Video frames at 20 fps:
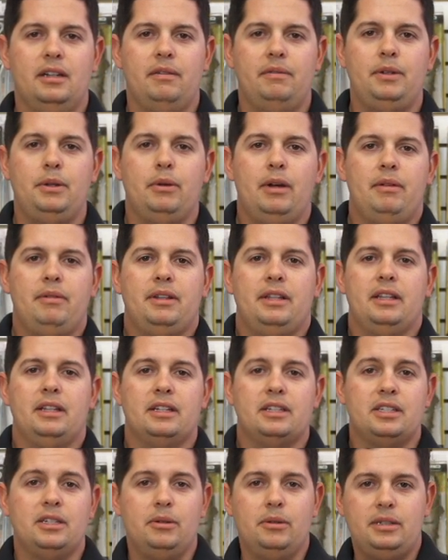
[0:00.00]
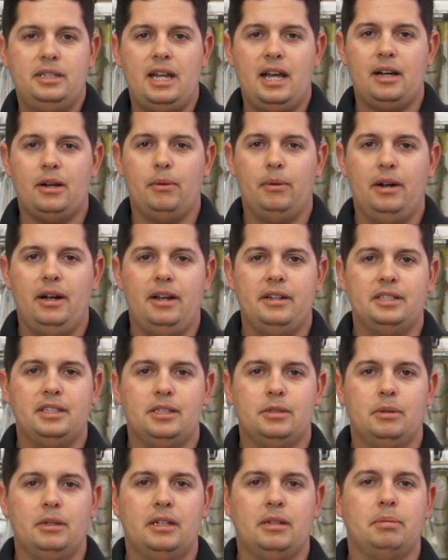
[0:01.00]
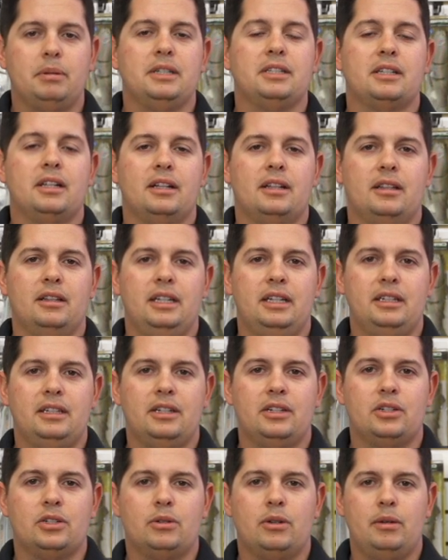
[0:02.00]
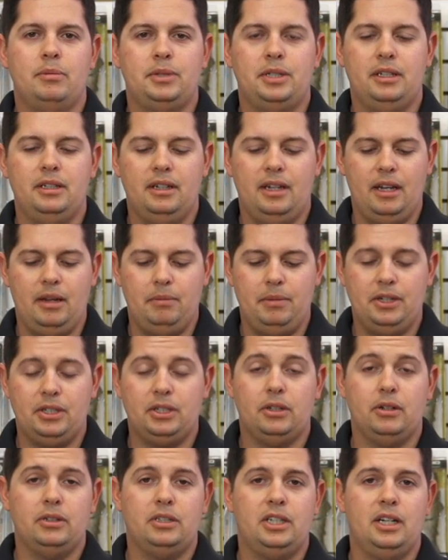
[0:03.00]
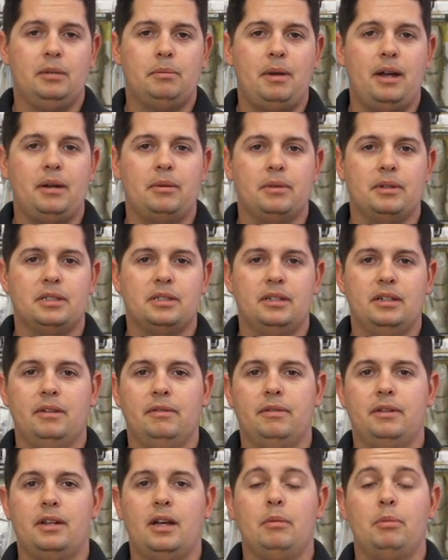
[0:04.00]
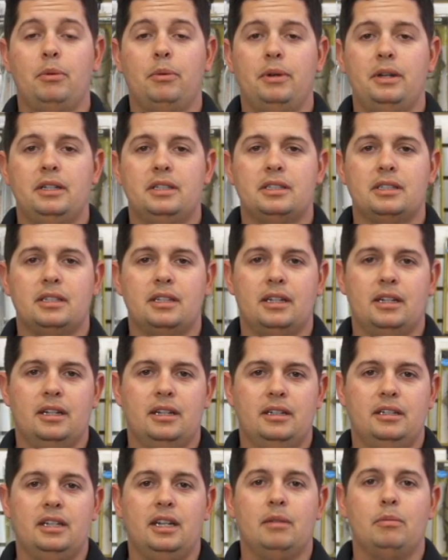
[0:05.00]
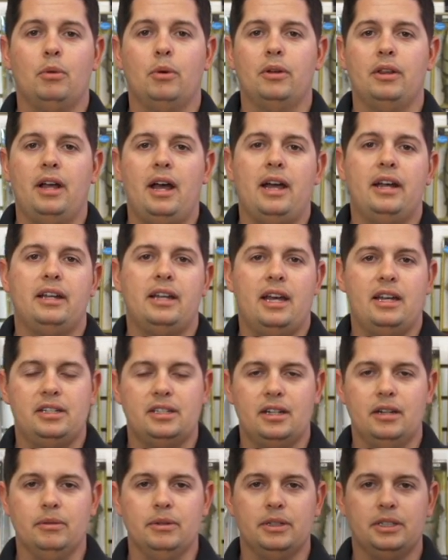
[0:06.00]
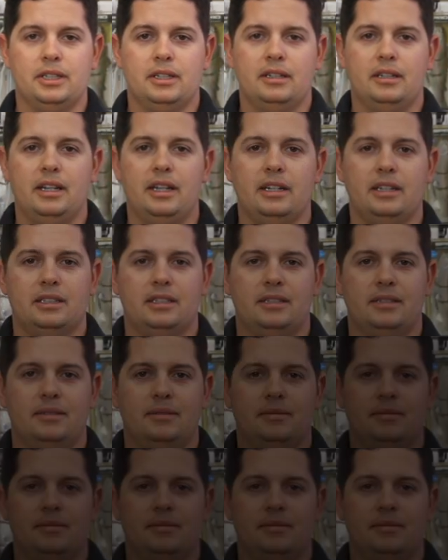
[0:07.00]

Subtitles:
View everything that's new at Tackle Warehouse this week, please click the link in the description, and be sure to check back with us in a couple weeks to get more of the ICAST coverage. Thanks.